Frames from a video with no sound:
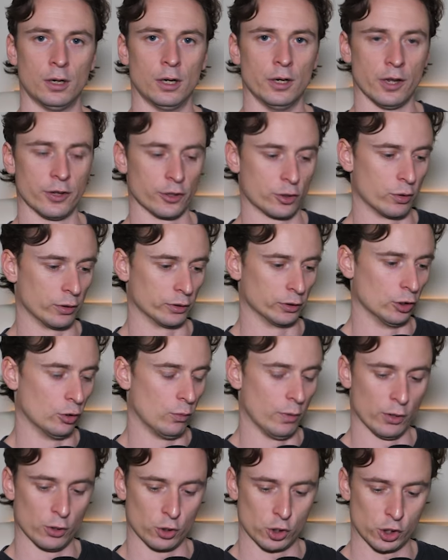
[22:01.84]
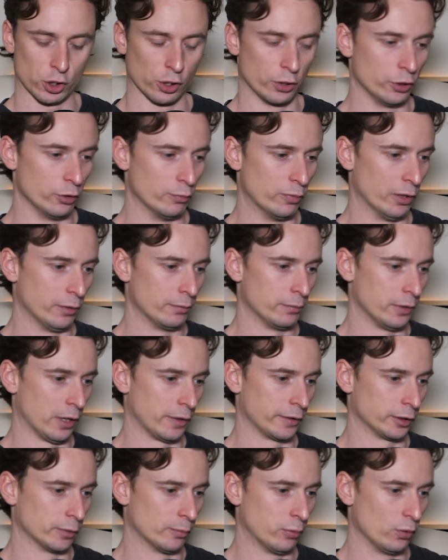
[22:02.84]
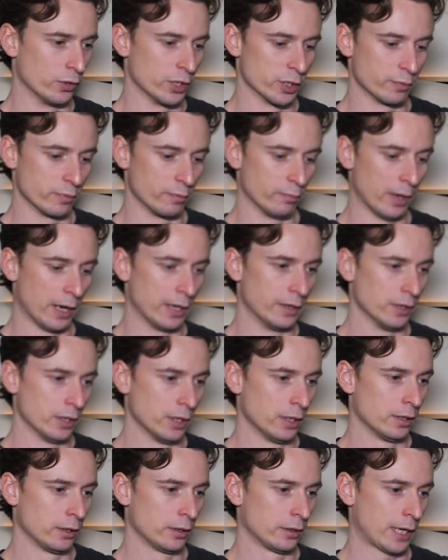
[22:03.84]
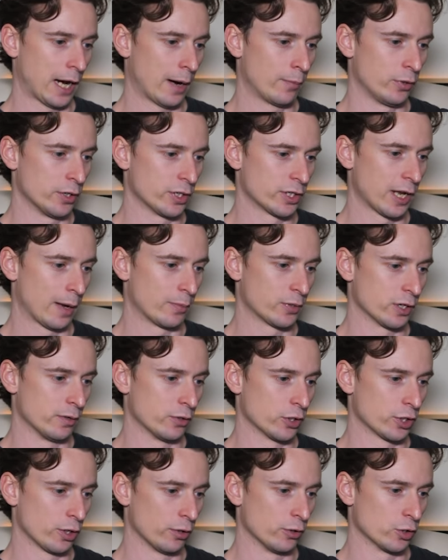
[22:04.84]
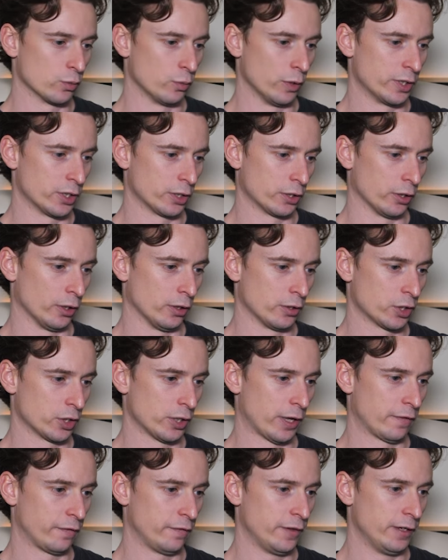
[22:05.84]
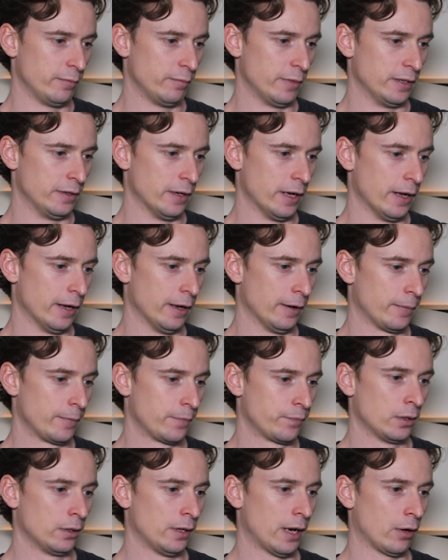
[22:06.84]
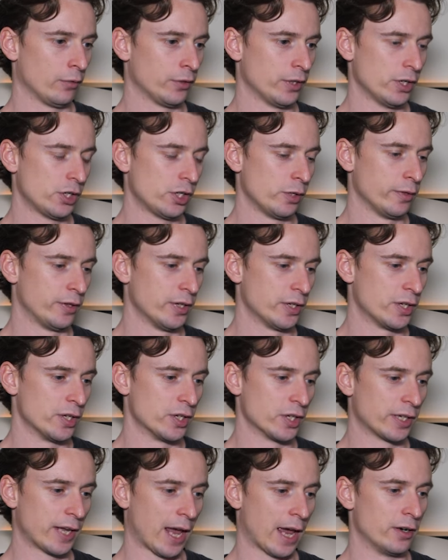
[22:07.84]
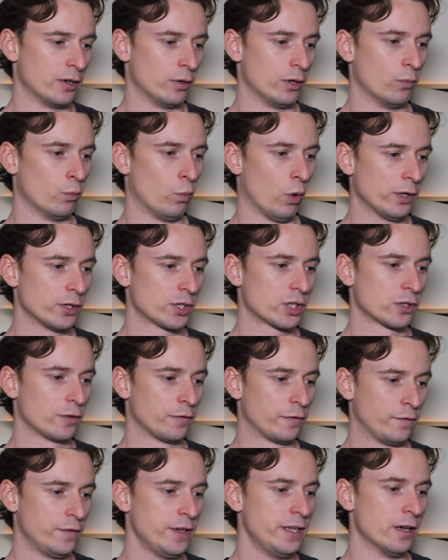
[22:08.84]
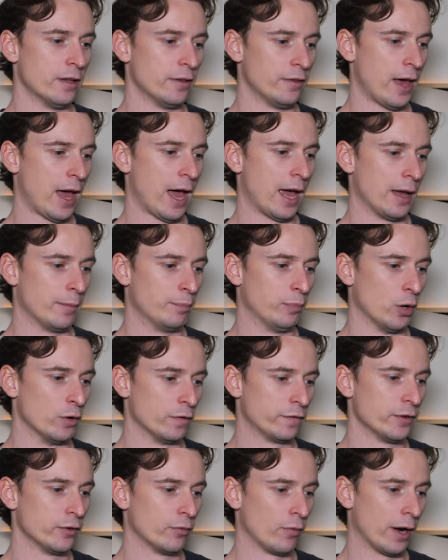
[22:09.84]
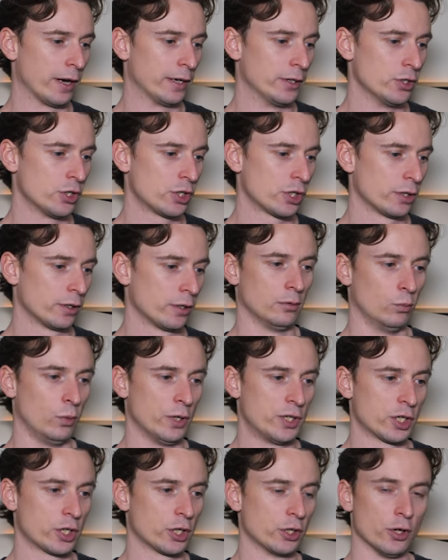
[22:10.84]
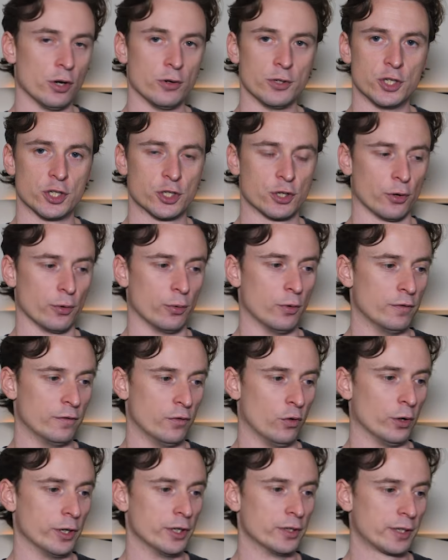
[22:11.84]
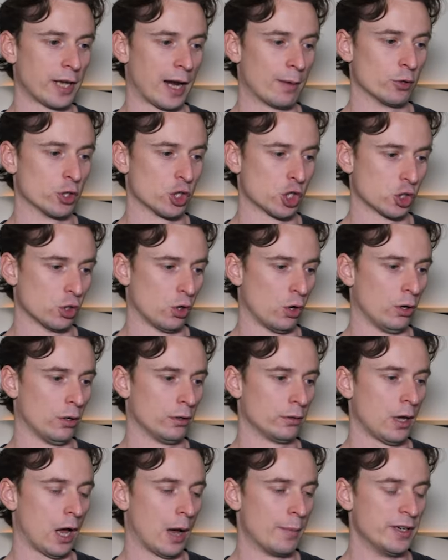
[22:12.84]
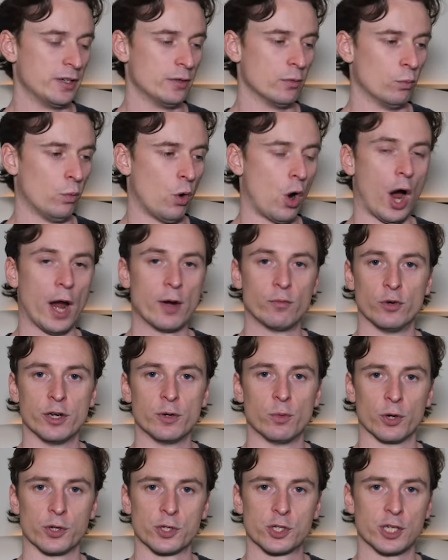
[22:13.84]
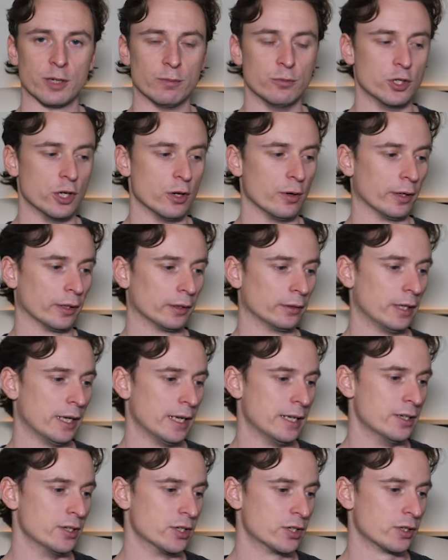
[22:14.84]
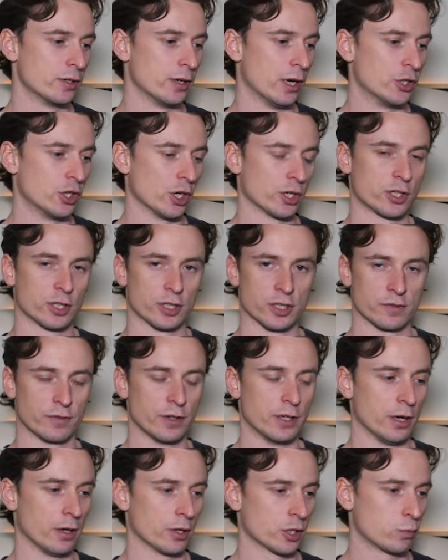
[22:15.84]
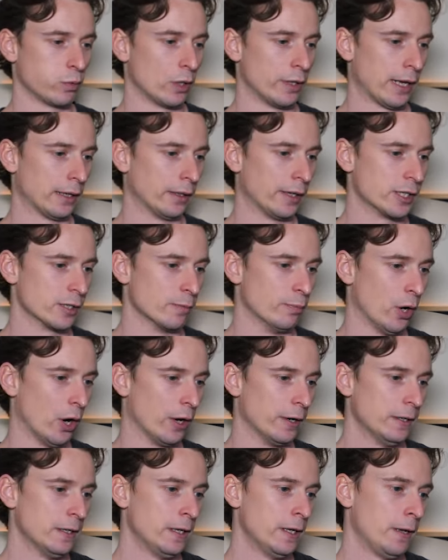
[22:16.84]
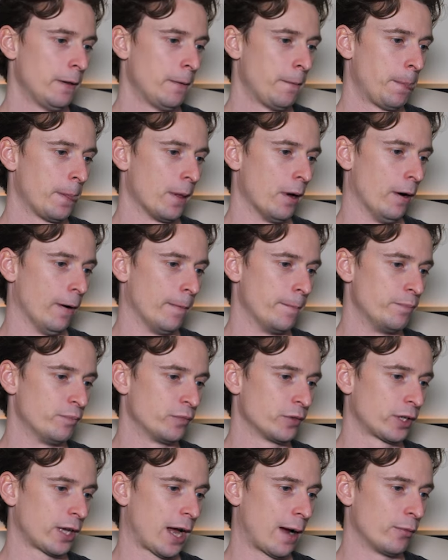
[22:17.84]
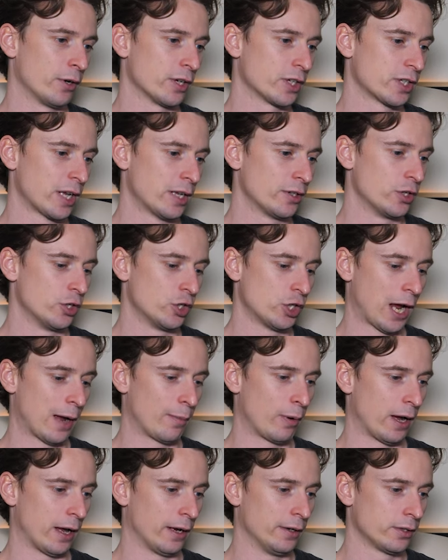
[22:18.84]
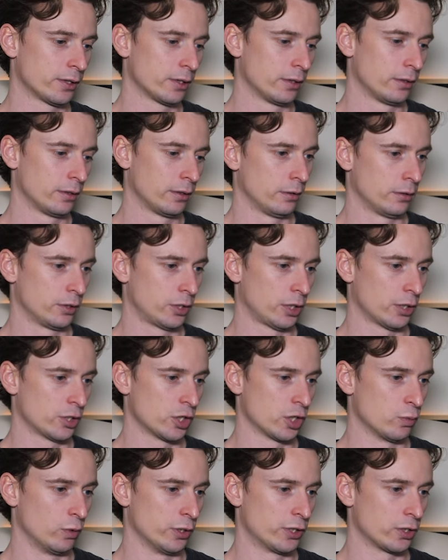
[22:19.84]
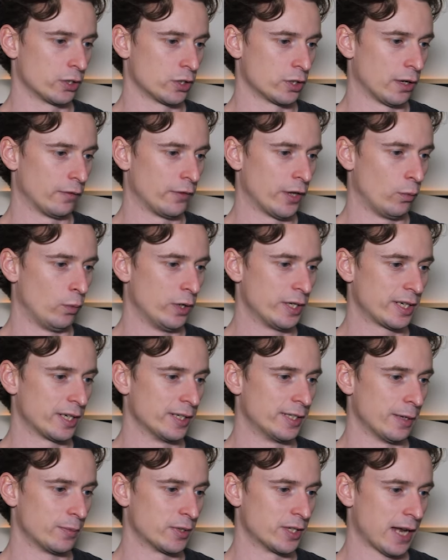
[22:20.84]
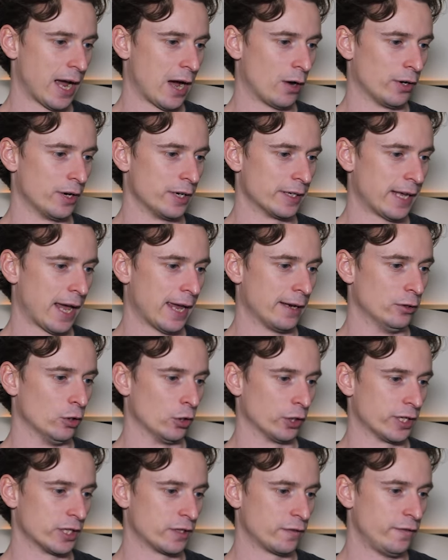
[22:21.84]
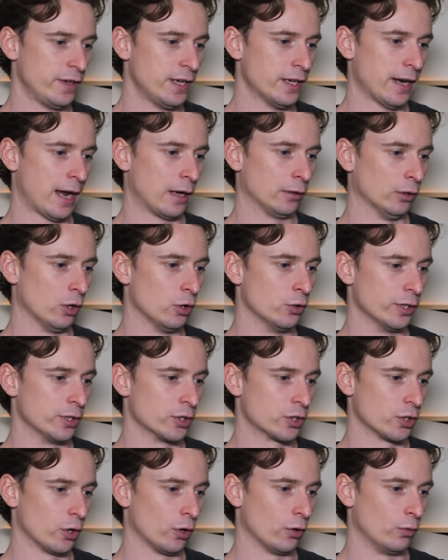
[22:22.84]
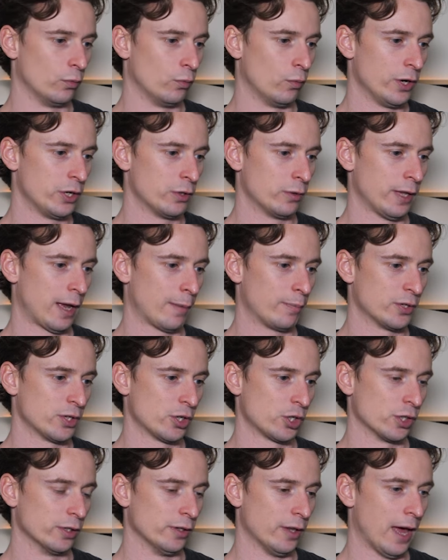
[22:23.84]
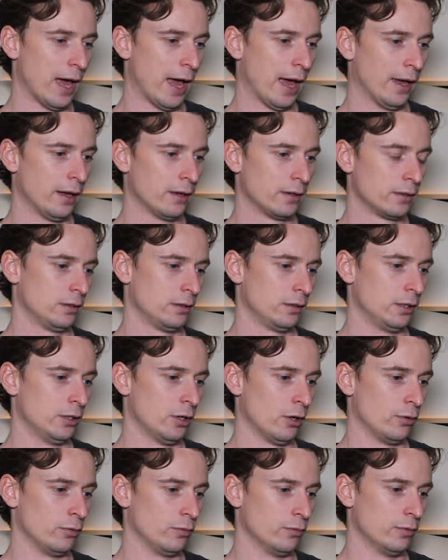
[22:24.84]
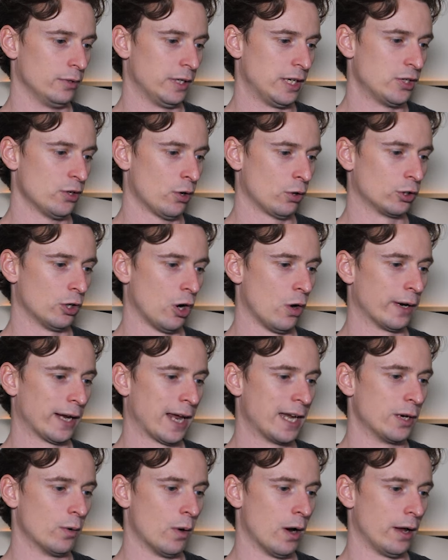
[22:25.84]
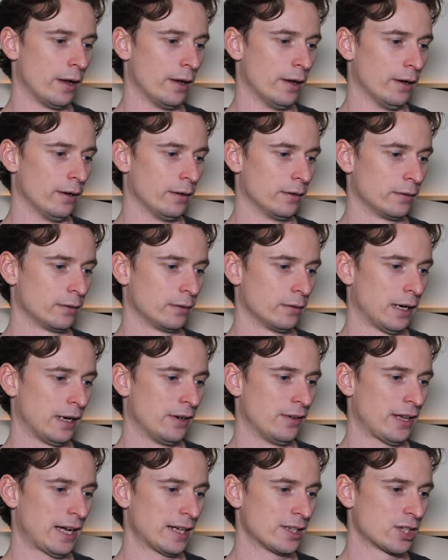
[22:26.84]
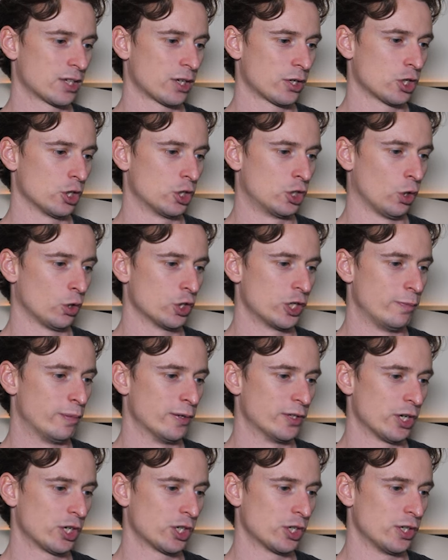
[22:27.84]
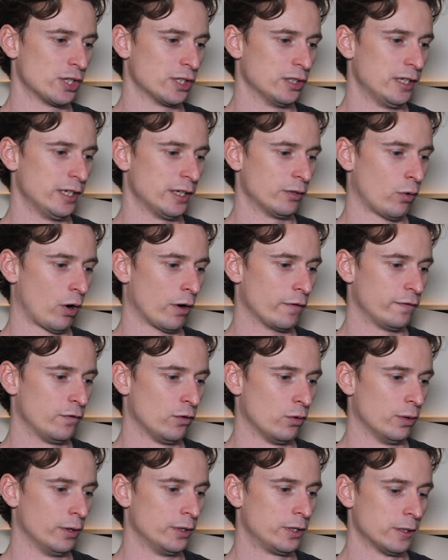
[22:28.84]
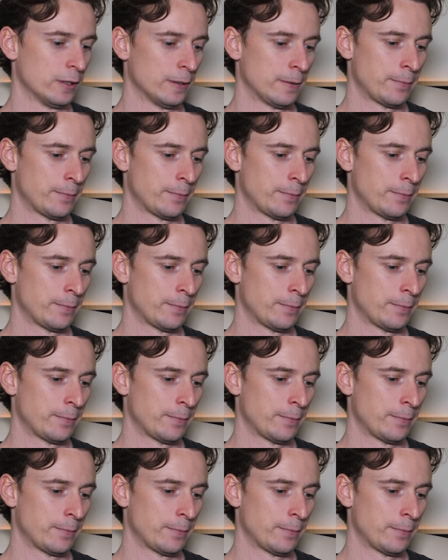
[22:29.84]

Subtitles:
Another quick little one I'll show you, but I think the point's been made. Cameron steps in, so does Whittaker, so their feet meet here. Now, the issue with this is, again, once the feet are there, both in range, Whittaker knows he's got to avoid Cameron's shot. I mean, what I really want to see him doing is adjusting his feet, and I'll explain that later, but Cameron extends the jab hand, touches Whittaker's glove there. Whittaker dips down, and again, look, his feet are now loaded, so when you're in that position there, you know, he's not going anywhere here. And that is such a dodgy position. He's leaning right forward,